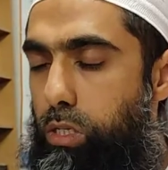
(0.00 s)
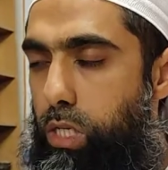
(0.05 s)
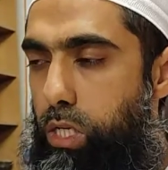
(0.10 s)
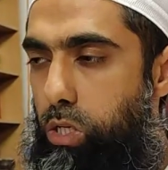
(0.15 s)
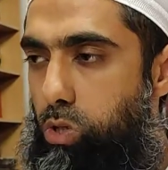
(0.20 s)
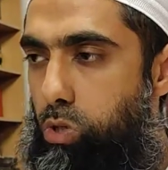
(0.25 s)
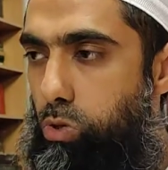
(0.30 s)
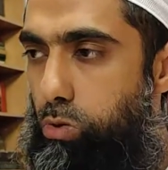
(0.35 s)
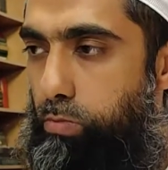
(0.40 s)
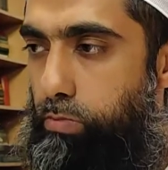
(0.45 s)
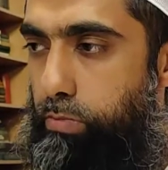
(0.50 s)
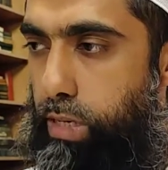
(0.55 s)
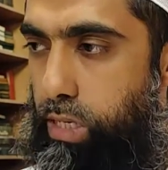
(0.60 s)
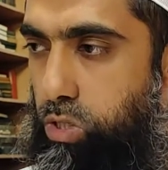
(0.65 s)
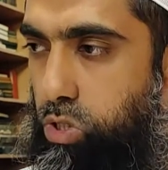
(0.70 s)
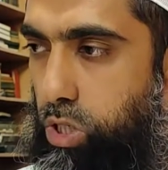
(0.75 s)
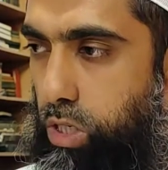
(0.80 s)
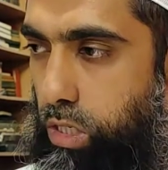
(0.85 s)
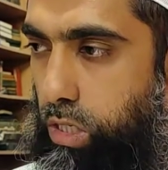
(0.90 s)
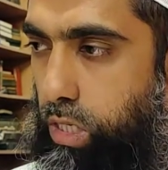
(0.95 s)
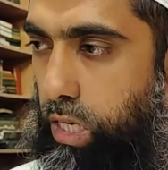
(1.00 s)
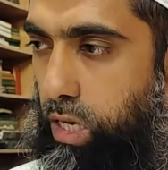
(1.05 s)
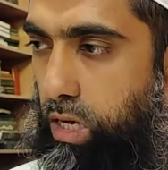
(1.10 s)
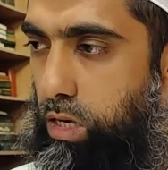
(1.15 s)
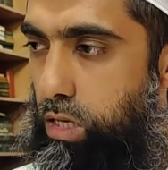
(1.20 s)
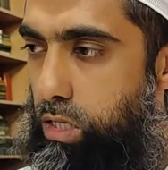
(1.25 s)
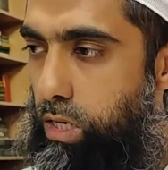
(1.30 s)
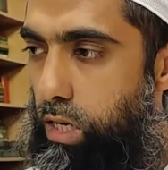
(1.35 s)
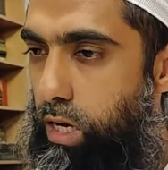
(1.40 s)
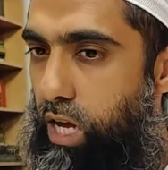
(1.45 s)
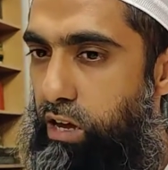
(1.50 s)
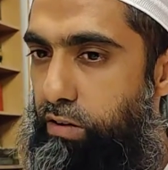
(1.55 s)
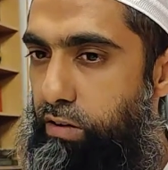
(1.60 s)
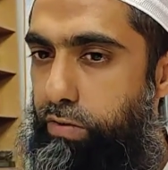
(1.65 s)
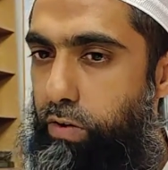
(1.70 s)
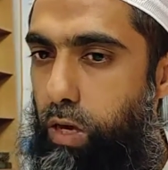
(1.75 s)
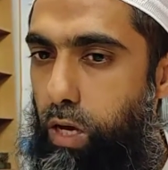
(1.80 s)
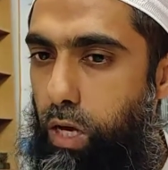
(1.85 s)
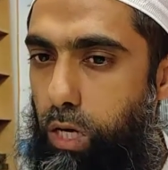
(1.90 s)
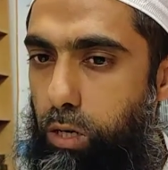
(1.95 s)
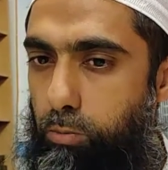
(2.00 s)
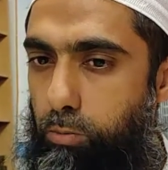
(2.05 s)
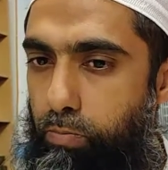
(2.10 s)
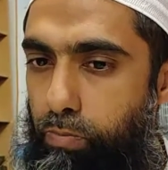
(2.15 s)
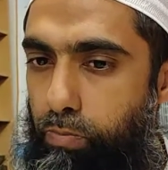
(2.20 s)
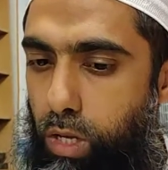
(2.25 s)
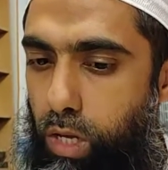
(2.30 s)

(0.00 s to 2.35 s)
just to mention the ikhtilaf here,